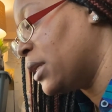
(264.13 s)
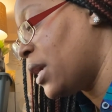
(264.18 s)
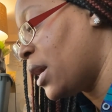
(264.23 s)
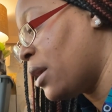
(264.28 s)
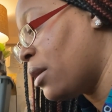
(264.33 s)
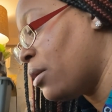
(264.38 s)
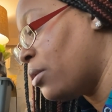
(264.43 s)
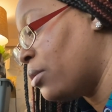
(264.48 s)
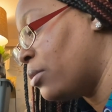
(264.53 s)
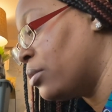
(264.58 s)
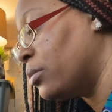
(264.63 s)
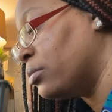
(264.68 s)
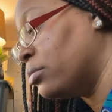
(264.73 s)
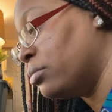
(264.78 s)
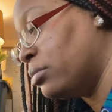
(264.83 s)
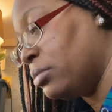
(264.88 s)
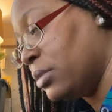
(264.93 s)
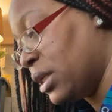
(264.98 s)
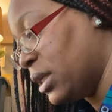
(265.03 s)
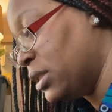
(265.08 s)
how
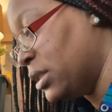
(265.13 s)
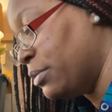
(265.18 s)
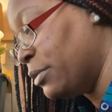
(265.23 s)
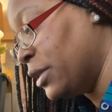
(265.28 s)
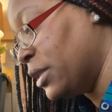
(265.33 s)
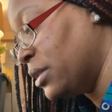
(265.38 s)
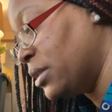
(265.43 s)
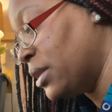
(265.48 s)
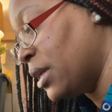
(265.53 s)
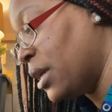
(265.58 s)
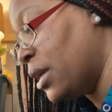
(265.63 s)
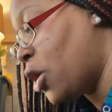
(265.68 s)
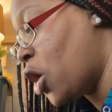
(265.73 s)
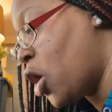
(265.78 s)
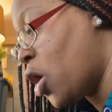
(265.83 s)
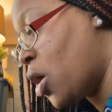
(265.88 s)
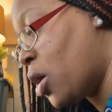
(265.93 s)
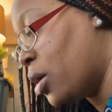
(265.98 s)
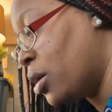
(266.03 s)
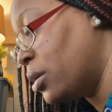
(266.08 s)
it's being said
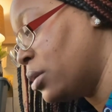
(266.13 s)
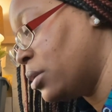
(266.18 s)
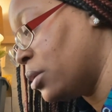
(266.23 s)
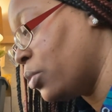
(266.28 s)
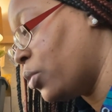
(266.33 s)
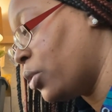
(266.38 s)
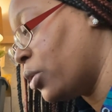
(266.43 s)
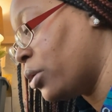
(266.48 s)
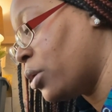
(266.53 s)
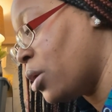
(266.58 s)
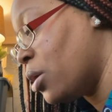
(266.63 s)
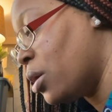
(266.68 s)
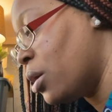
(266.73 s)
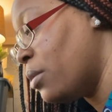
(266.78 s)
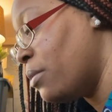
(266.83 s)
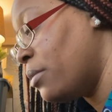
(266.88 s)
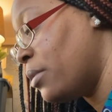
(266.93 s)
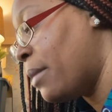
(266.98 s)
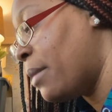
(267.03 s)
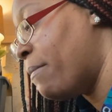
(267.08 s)
heart, the word
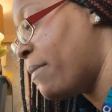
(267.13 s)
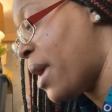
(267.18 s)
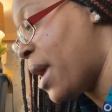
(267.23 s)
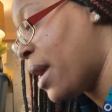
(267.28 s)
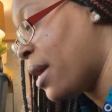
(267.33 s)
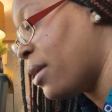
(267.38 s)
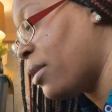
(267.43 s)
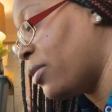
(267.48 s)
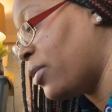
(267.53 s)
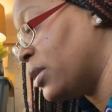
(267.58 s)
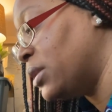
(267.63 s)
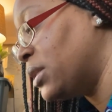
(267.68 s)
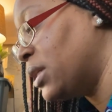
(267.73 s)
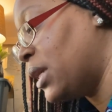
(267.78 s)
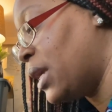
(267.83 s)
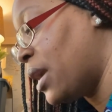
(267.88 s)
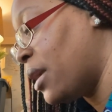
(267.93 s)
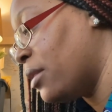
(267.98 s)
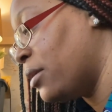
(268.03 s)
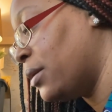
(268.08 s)
heart, math
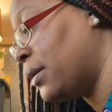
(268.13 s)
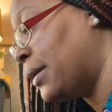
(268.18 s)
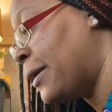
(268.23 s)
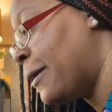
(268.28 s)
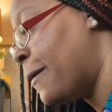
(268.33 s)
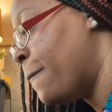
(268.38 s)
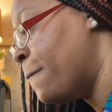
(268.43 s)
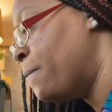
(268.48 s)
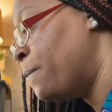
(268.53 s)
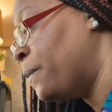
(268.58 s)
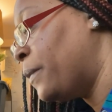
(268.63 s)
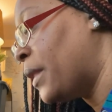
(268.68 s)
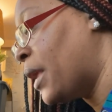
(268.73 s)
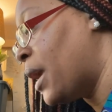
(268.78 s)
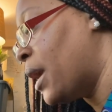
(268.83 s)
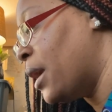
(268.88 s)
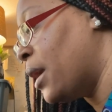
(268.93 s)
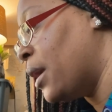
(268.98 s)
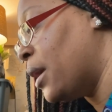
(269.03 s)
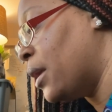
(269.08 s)
together,
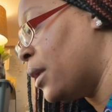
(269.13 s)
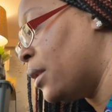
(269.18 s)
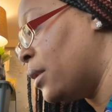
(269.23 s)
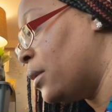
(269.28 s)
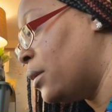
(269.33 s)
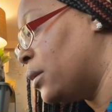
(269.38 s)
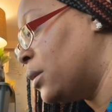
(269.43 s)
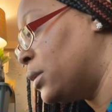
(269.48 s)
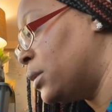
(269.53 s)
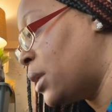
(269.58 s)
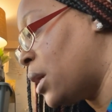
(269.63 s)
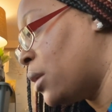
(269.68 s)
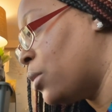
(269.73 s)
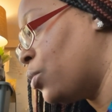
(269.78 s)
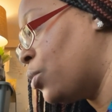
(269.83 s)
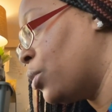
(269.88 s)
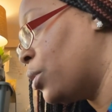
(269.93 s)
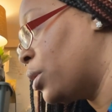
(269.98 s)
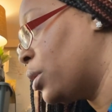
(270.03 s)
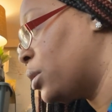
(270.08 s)
and
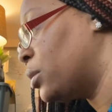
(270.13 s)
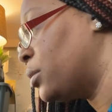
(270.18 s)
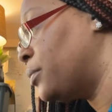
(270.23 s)
.org.